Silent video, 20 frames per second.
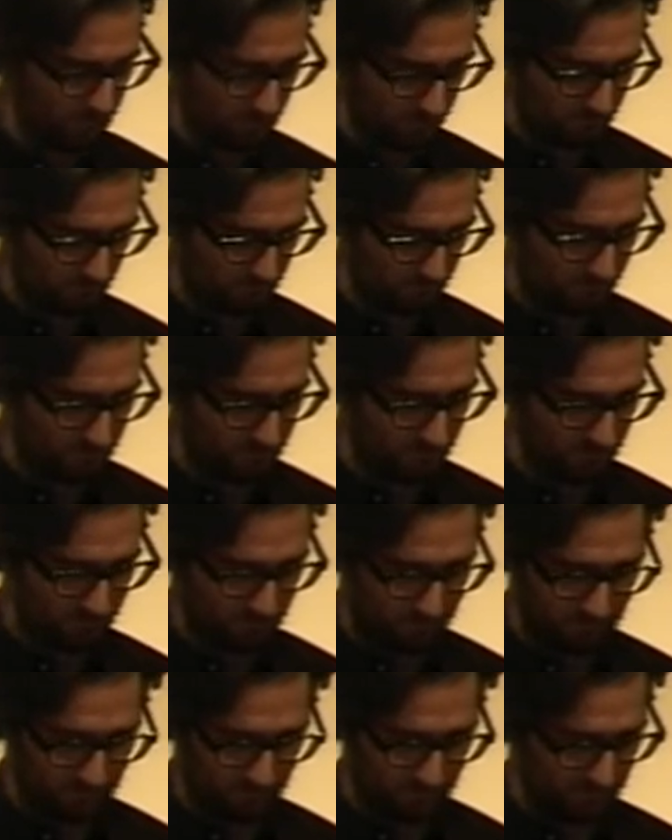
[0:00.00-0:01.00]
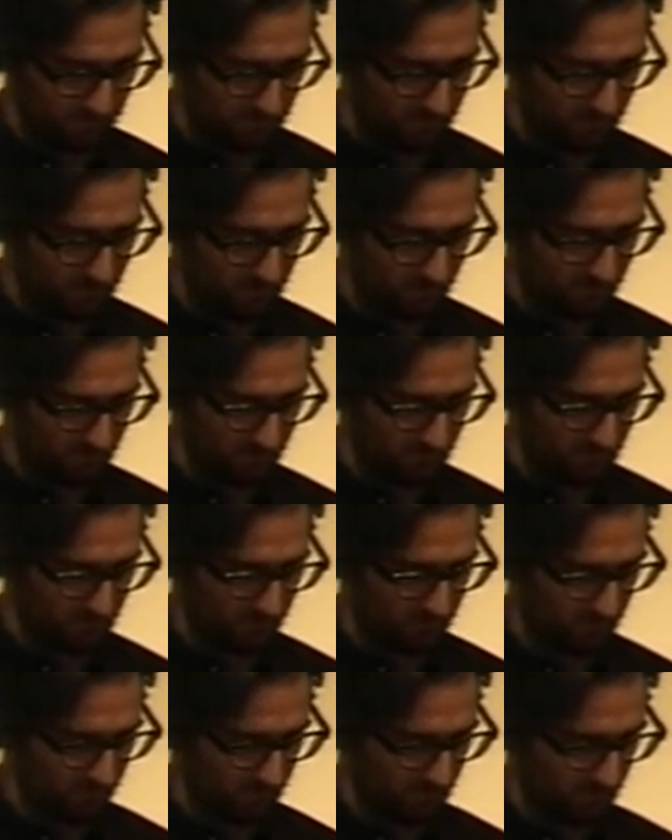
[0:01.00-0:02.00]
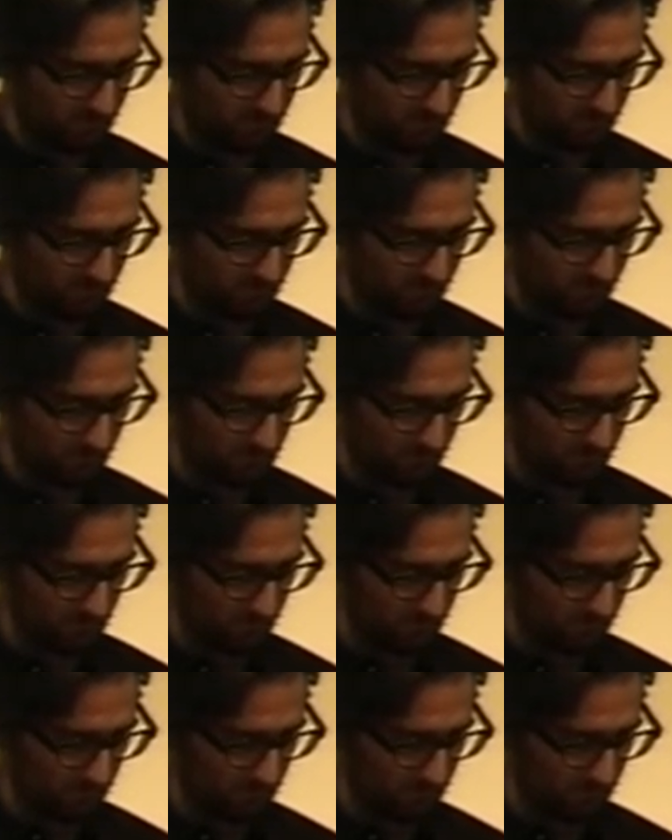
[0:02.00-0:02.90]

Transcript: Nothing is said.